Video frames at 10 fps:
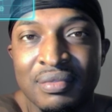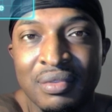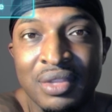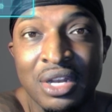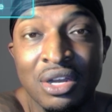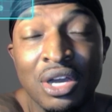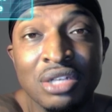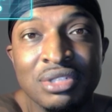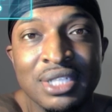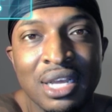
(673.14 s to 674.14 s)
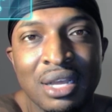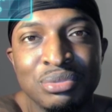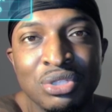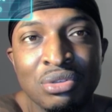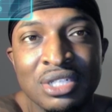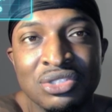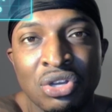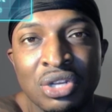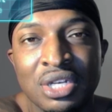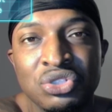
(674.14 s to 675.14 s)
That 100 times two just
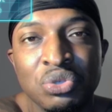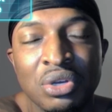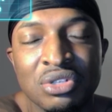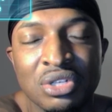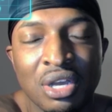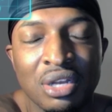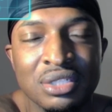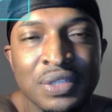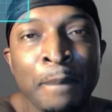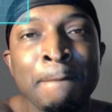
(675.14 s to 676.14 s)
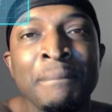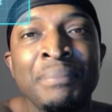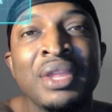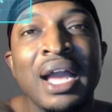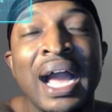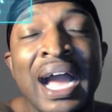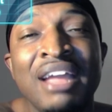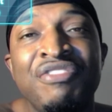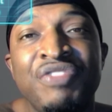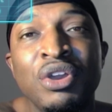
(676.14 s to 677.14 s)
turned into $200.
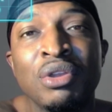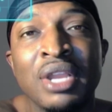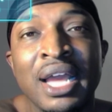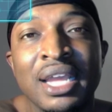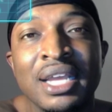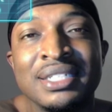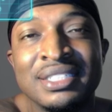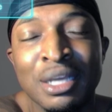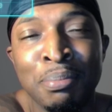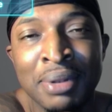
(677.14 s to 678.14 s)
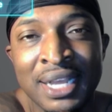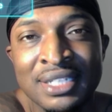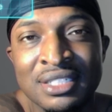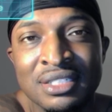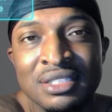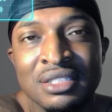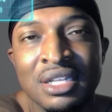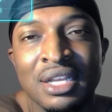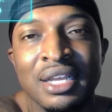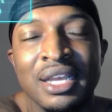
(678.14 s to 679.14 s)
I feel like in some places,
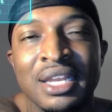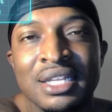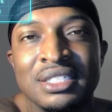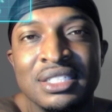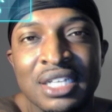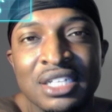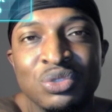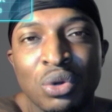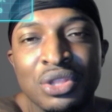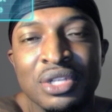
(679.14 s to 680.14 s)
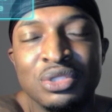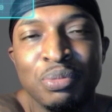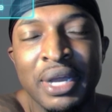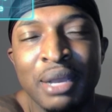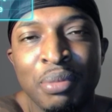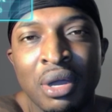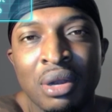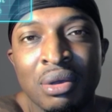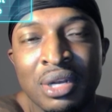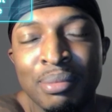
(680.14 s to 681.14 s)
it is just worth it to buy a
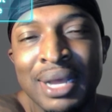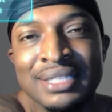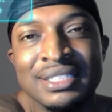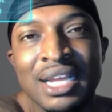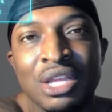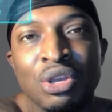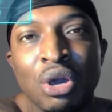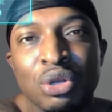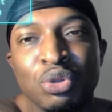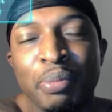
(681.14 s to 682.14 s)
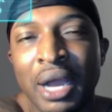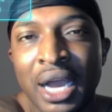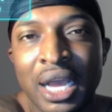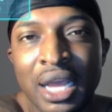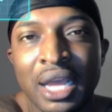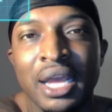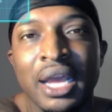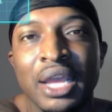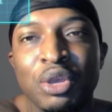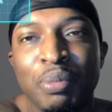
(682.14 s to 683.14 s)
bottle. And I'm not saying you go to Dubai
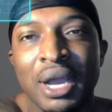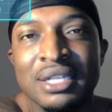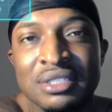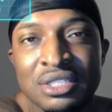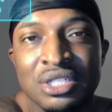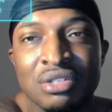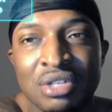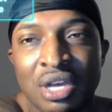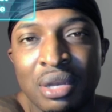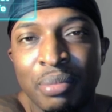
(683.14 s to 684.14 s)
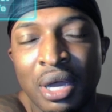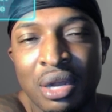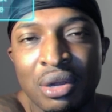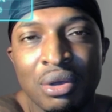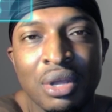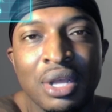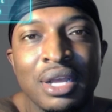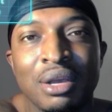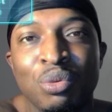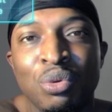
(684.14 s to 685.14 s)
and you buy a $600 bottle.
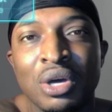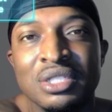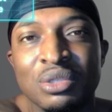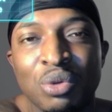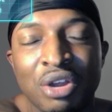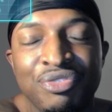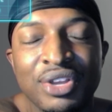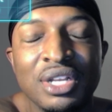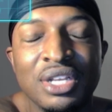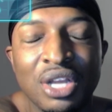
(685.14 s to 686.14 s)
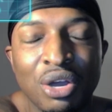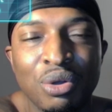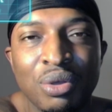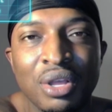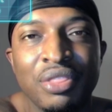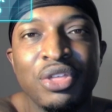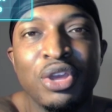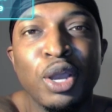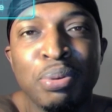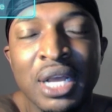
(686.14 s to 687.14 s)
Was it worth it? No. There
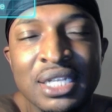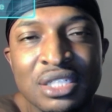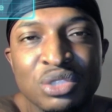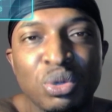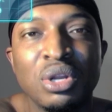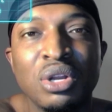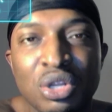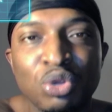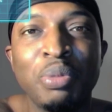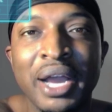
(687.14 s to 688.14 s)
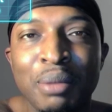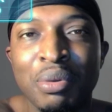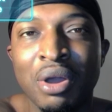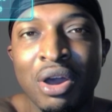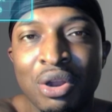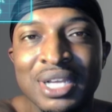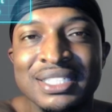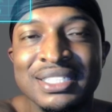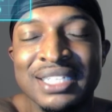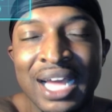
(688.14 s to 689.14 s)
are places where you buying a bottle
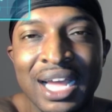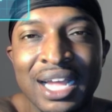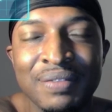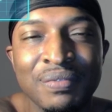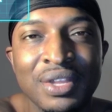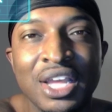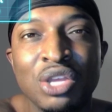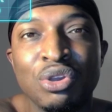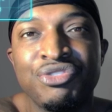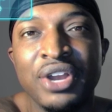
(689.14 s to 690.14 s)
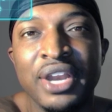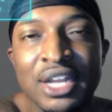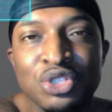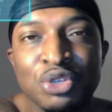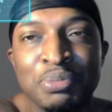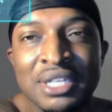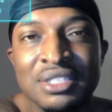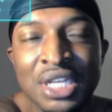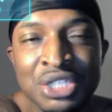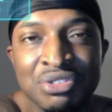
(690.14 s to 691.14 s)
is not in your financial best
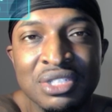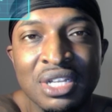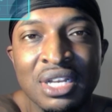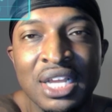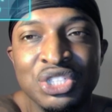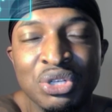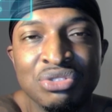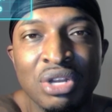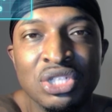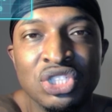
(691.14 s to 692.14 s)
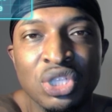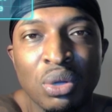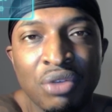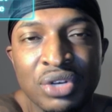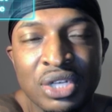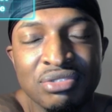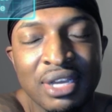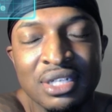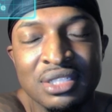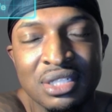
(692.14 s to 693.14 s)
interest unless you're trying to show off and
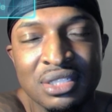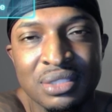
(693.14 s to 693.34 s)
attract attention.